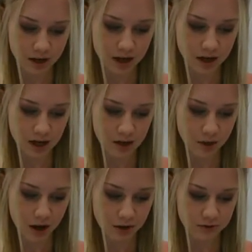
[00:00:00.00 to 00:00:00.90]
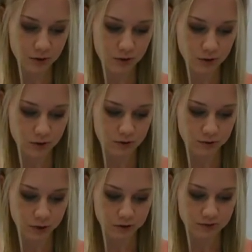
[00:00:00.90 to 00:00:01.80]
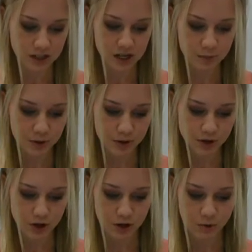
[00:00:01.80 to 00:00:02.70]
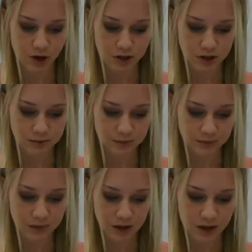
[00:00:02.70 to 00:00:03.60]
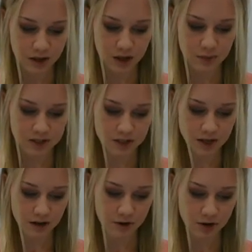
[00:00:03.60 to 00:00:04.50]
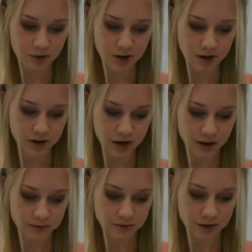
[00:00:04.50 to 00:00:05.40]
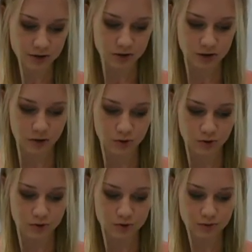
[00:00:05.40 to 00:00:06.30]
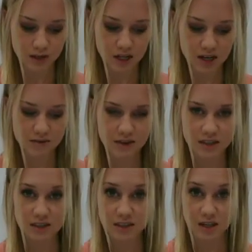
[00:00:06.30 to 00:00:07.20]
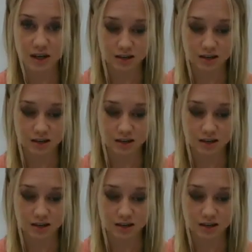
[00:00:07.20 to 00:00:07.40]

it came out of a hole full of deep, dark water. They must never go near enough to the hole, even to see